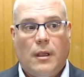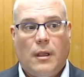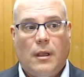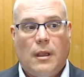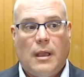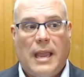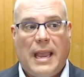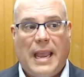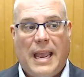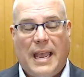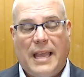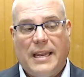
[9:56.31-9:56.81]

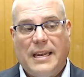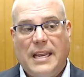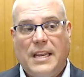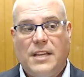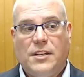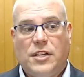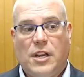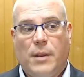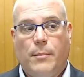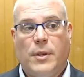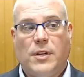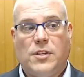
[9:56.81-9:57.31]
and each
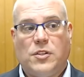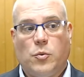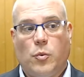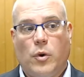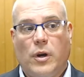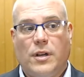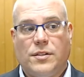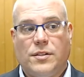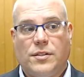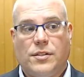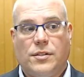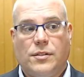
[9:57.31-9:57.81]
image
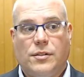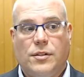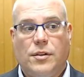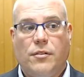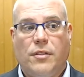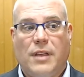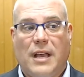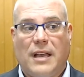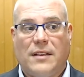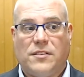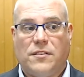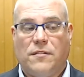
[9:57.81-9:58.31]
was
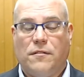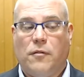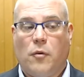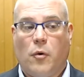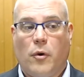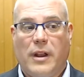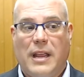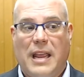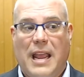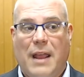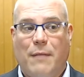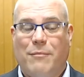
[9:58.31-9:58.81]

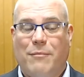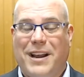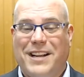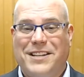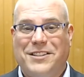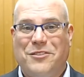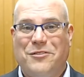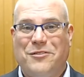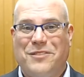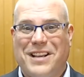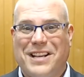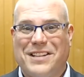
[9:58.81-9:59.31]
2048 by
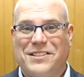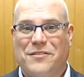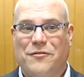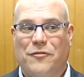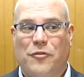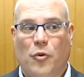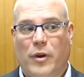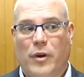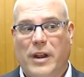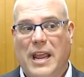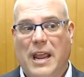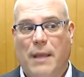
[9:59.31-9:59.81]

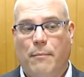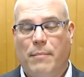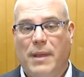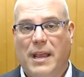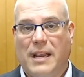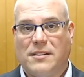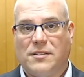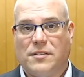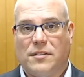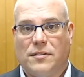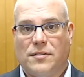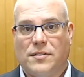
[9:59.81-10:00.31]
2048
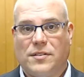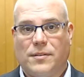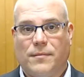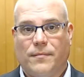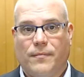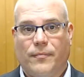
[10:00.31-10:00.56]
pixels.